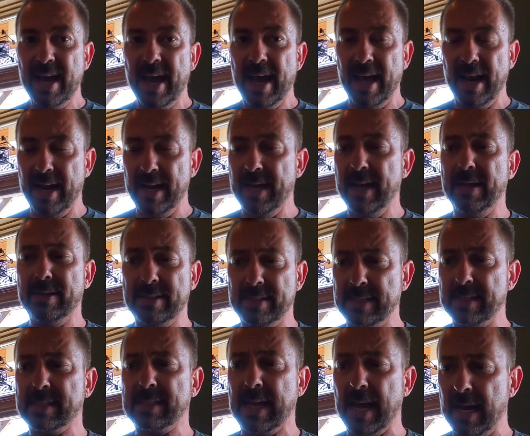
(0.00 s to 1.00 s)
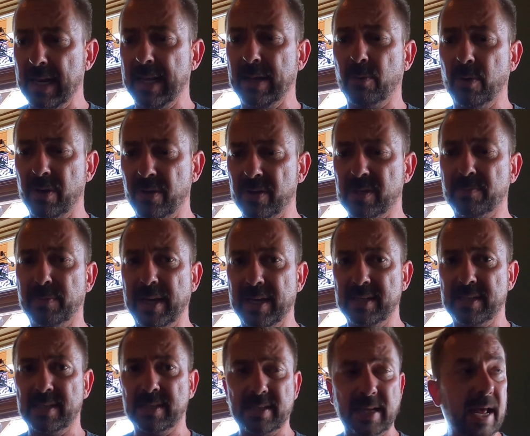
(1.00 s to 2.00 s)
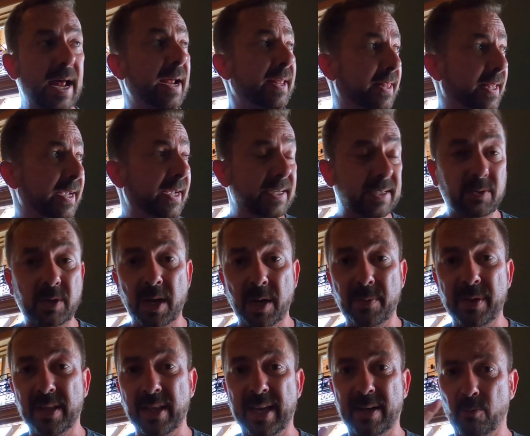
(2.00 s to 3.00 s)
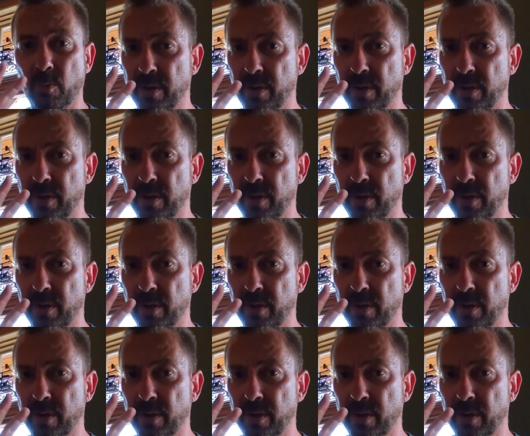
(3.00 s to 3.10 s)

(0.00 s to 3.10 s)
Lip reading: And it's just kind of like one of those places I think is going to be like